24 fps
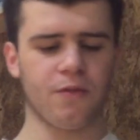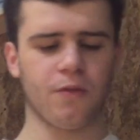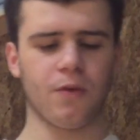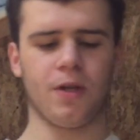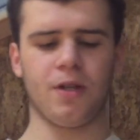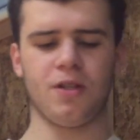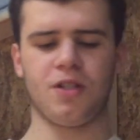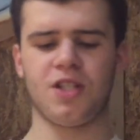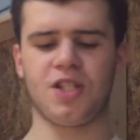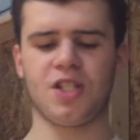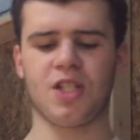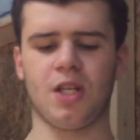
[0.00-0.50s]
we're
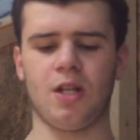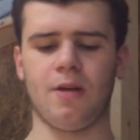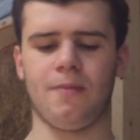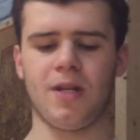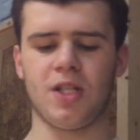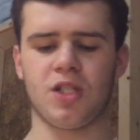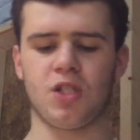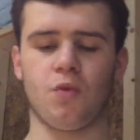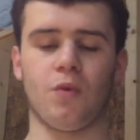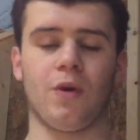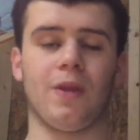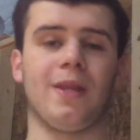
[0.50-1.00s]
just going to
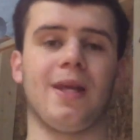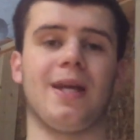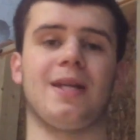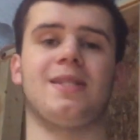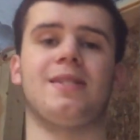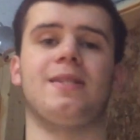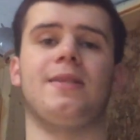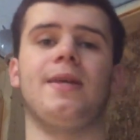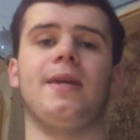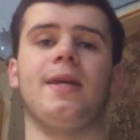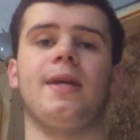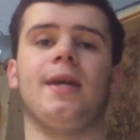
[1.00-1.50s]
mention one
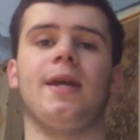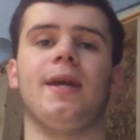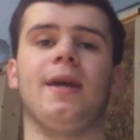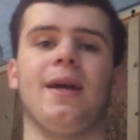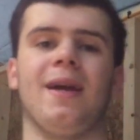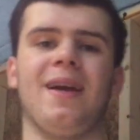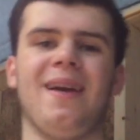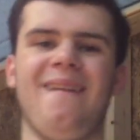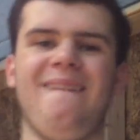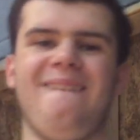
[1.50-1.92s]
last thing.